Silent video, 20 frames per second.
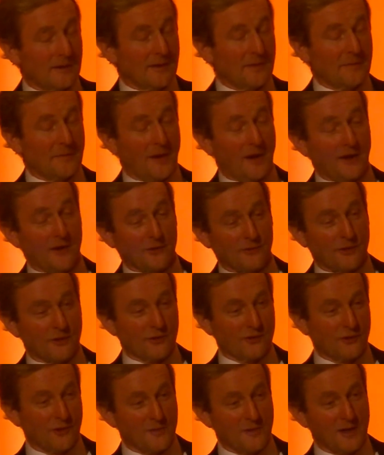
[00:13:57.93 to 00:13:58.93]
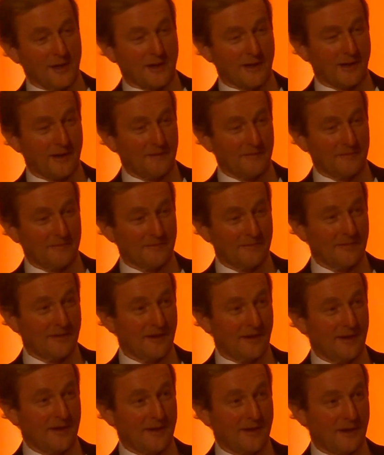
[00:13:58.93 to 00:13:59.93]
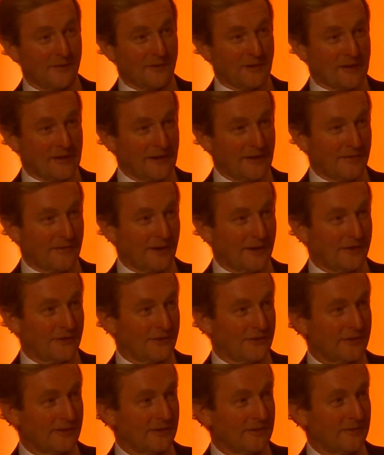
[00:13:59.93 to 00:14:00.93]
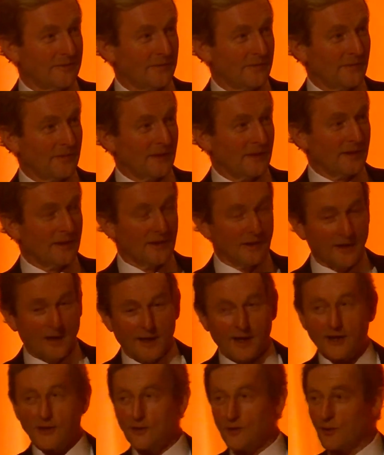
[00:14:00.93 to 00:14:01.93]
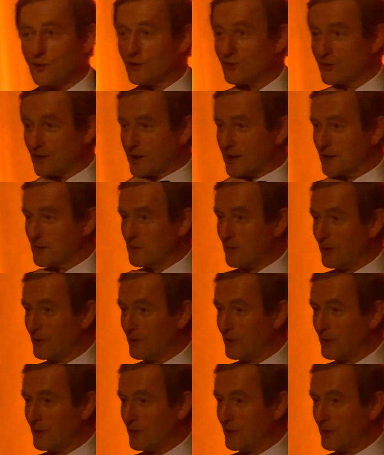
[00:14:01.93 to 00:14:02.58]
the baggage went to Jamaica, I came to Cleveland. I had no dicky